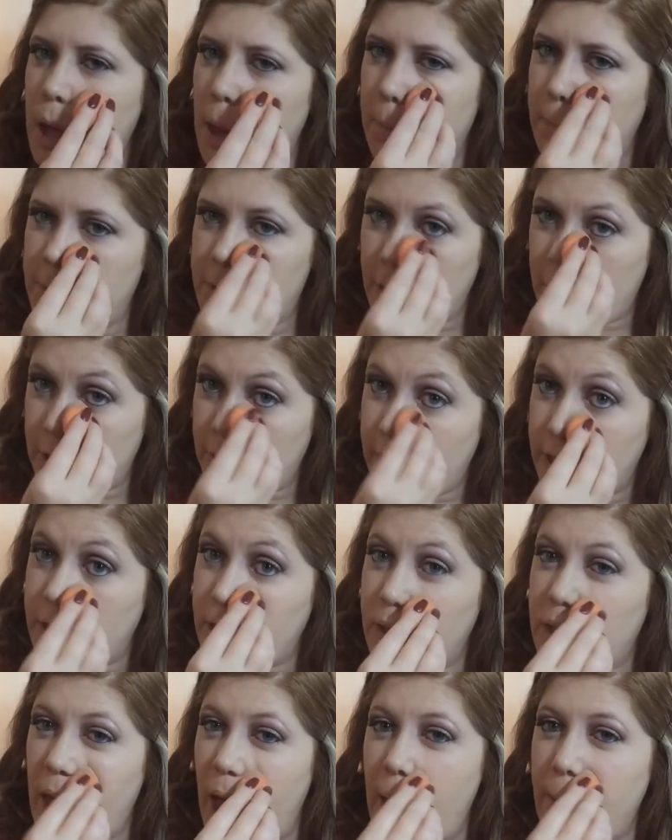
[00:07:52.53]
I'm sure you could
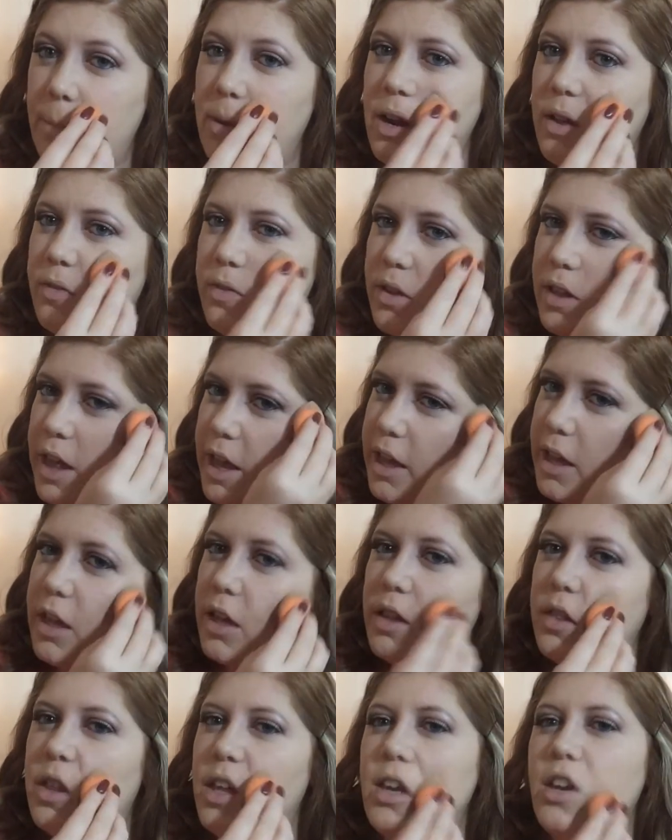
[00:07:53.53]
do that, but I feel like
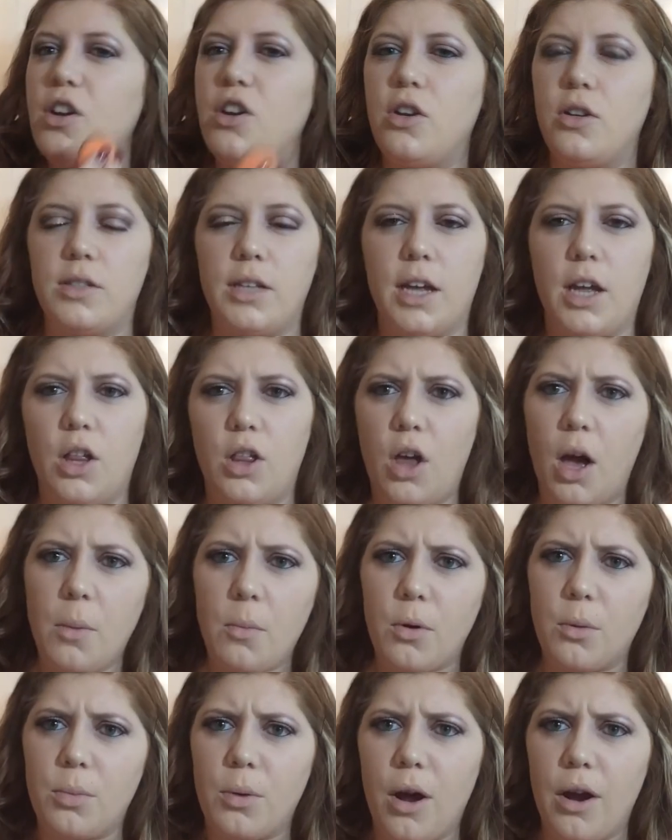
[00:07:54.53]
then you're using a lot
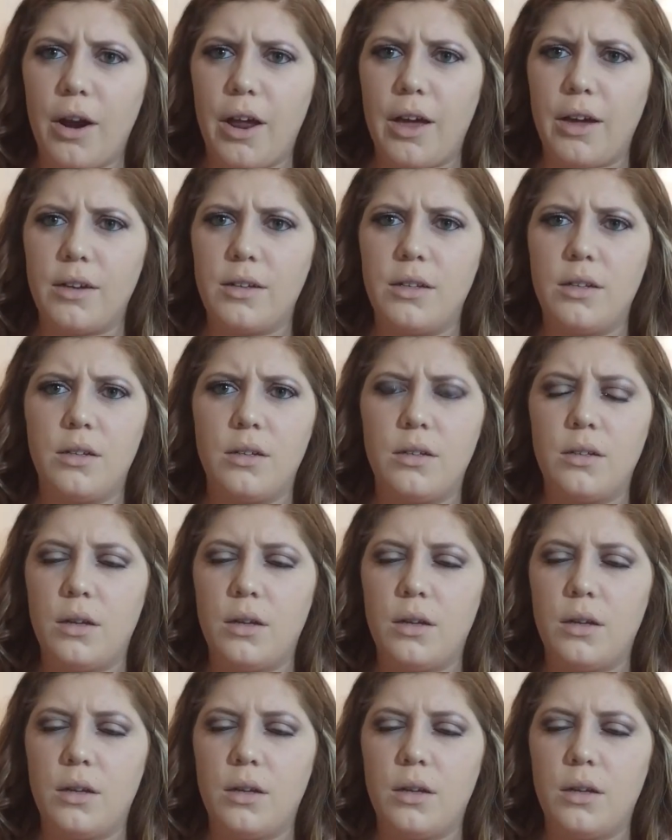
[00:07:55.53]
more product